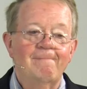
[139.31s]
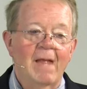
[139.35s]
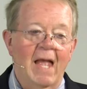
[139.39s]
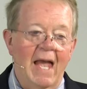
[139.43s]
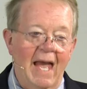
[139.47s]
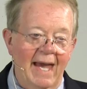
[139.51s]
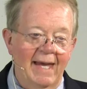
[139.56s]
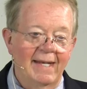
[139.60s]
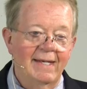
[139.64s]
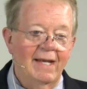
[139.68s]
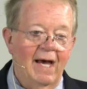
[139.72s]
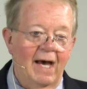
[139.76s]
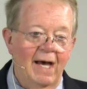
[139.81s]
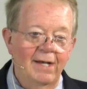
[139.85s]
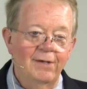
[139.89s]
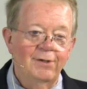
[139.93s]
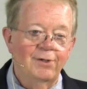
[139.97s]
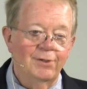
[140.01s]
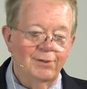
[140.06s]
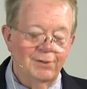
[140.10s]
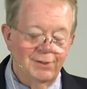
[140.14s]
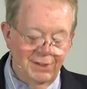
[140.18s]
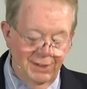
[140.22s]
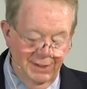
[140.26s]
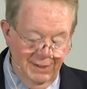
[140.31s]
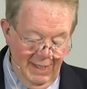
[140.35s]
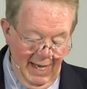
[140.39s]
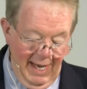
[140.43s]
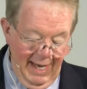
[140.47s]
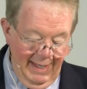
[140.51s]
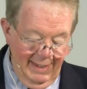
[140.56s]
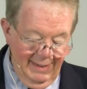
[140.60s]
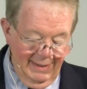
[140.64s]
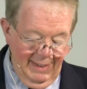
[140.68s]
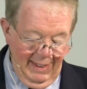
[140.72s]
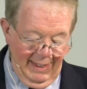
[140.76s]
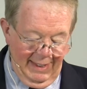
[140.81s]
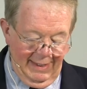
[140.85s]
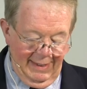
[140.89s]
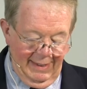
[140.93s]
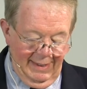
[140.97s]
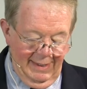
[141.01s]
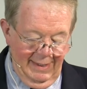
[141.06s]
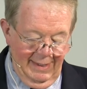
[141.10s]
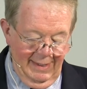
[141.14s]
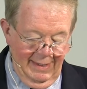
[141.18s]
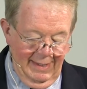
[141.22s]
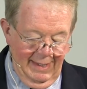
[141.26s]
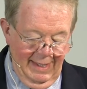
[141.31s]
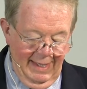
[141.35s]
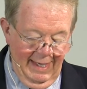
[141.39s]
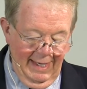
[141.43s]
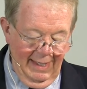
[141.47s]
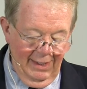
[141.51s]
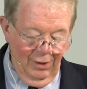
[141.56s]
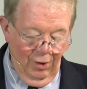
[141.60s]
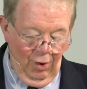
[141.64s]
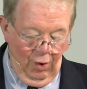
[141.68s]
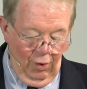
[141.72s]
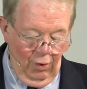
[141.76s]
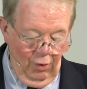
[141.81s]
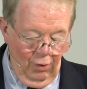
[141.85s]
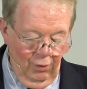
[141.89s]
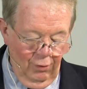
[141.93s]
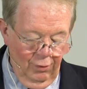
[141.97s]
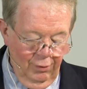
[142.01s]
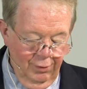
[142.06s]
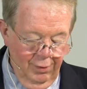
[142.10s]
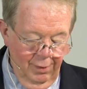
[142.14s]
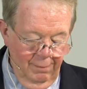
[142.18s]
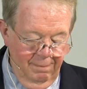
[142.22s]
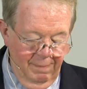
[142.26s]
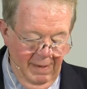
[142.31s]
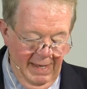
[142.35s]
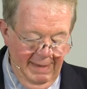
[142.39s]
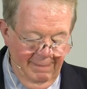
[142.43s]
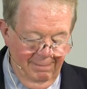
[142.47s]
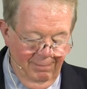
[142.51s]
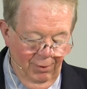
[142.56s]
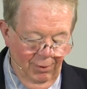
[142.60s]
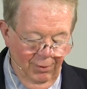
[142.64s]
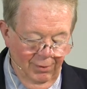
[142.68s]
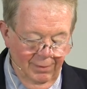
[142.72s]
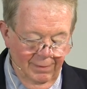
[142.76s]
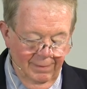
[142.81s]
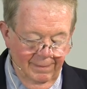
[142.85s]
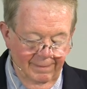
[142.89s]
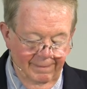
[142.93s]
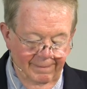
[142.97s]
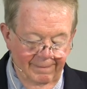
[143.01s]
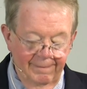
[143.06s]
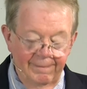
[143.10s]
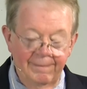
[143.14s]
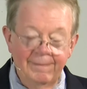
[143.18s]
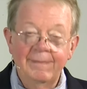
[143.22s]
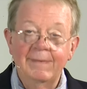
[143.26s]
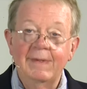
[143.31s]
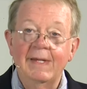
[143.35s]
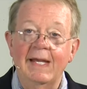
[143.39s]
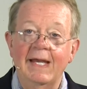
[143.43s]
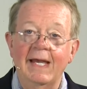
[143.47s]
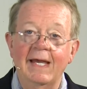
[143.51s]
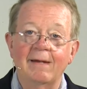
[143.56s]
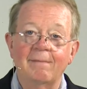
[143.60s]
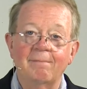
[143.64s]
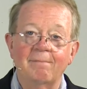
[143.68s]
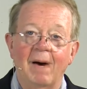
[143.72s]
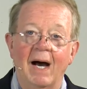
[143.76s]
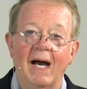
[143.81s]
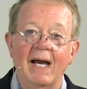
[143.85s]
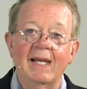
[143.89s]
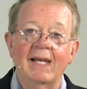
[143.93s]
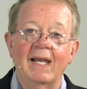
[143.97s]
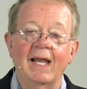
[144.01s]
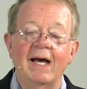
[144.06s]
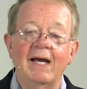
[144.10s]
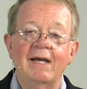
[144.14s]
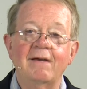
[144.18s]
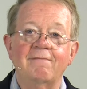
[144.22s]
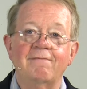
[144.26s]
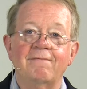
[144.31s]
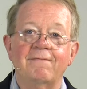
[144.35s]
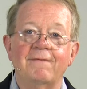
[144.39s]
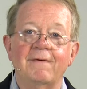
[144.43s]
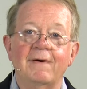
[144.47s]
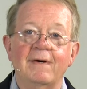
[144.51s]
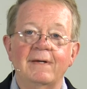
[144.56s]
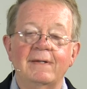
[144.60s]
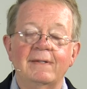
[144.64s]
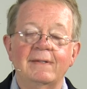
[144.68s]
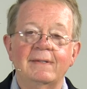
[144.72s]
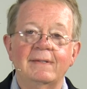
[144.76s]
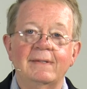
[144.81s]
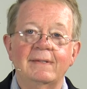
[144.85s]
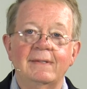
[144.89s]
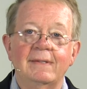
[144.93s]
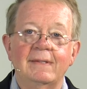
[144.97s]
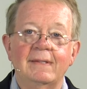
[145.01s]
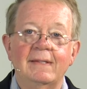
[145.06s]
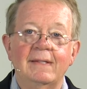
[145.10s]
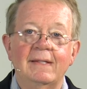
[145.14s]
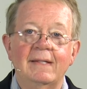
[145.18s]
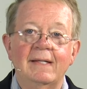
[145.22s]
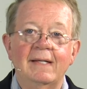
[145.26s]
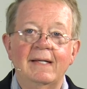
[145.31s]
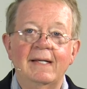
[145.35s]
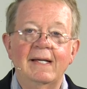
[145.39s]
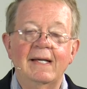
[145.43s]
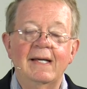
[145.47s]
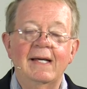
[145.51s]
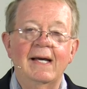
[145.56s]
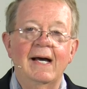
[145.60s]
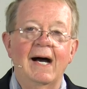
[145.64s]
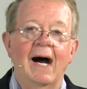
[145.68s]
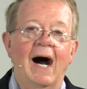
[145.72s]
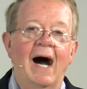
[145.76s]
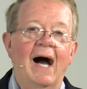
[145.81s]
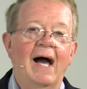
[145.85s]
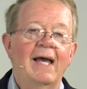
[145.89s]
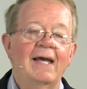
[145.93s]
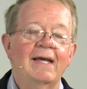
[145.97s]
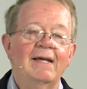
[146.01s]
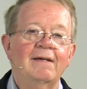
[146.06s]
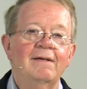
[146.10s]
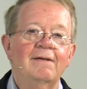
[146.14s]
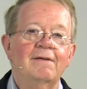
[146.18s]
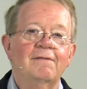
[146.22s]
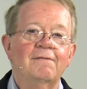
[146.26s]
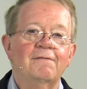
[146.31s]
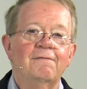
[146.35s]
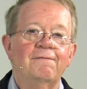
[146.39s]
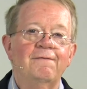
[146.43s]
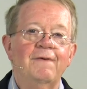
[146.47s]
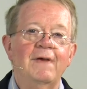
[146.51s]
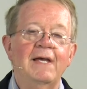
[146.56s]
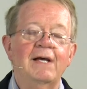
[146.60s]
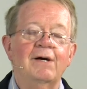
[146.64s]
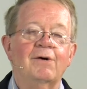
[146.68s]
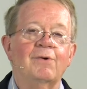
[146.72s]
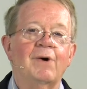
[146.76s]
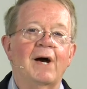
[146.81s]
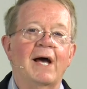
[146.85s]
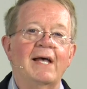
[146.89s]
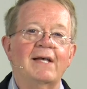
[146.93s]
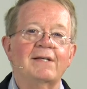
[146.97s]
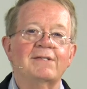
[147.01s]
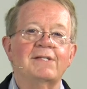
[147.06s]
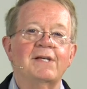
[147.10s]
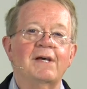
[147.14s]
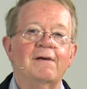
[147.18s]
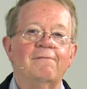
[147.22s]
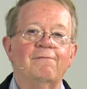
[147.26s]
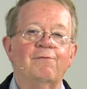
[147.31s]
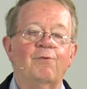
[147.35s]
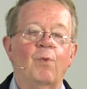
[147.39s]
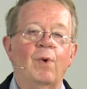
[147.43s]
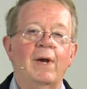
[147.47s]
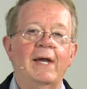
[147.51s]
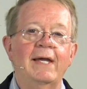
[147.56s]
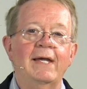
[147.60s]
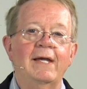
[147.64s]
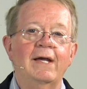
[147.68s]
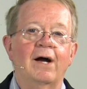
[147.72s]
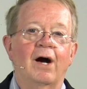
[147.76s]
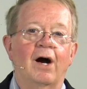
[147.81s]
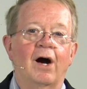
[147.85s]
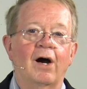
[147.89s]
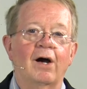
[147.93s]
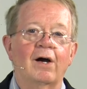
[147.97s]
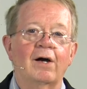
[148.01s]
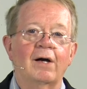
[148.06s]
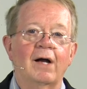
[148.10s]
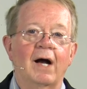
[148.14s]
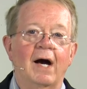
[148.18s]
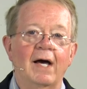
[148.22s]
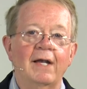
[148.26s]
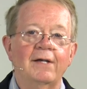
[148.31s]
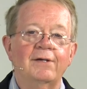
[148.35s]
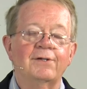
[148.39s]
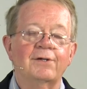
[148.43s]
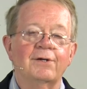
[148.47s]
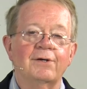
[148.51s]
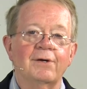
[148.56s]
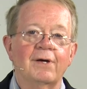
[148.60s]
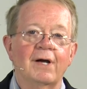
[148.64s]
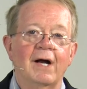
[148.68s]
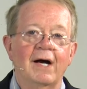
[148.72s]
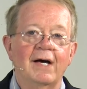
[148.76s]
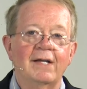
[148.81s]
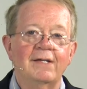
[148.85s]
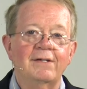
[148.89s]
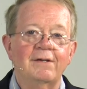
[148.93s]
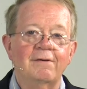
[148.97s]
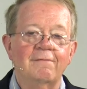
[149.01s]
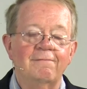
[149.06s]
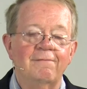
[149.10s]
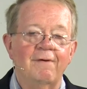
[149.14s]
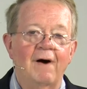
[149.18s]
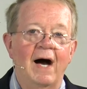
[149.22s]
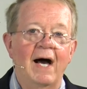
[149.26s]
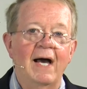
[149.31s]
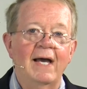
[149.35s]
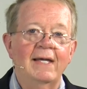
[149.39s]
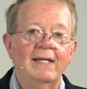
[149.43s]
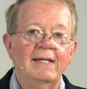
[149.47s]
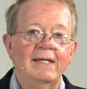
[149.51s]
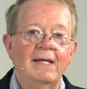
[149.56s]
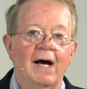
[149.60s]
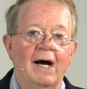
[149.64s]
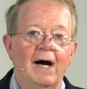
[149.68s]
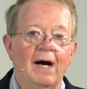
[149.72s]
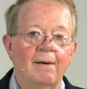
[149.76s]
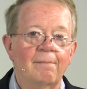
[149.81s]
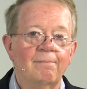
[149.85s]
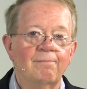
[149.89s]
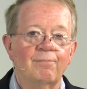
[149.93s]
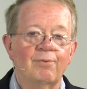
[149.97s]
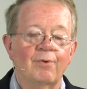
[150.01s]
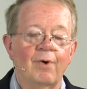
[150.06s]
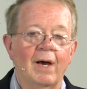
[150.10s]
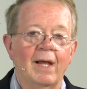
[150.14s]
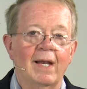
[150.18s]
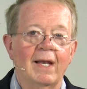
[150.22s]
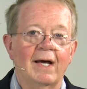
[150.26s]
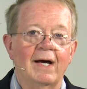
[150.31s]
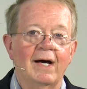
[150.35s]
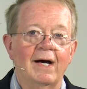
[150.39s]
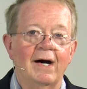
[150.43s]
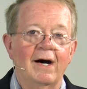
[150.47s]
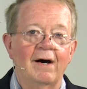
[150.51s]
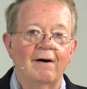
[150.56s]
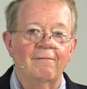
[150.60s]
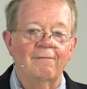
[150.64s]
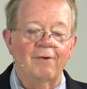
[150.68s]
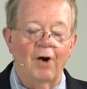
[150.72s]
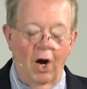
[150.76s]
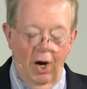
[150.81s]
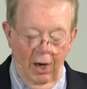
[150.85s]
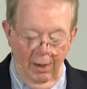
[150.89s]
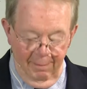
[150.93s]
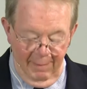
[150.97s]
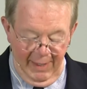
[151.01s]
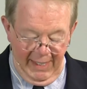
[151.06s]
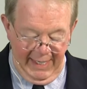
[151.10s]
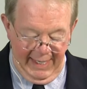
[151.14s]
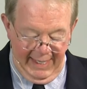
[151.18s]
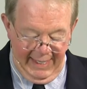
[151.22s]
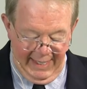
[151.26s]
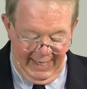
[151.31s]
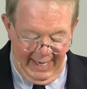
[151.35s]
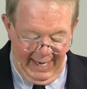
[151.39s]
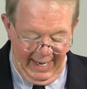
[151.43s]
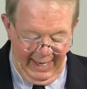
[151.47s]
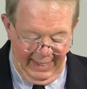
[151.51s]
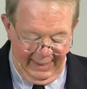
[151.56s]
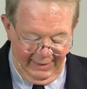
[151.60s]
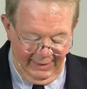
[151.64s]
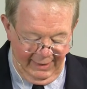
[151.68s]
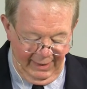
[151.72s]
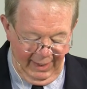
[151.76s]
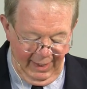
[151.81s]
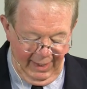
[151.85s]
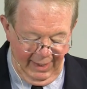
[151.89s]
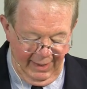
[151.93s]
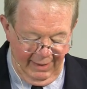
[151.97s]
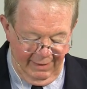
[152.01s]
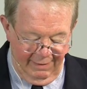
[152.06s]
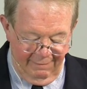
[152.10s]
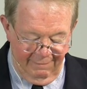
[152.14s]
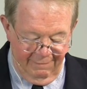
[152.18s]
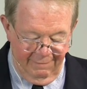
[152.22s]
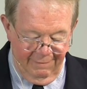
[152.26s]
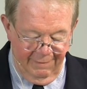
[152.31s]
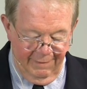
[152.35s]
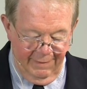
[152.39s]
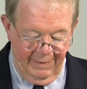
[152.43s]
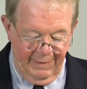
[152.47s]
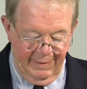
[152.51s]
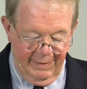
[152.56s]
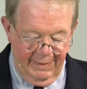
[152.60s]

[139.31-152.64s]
and understanding in all the people in my life. I feel as if we are under a divine umbrella of harmony and love.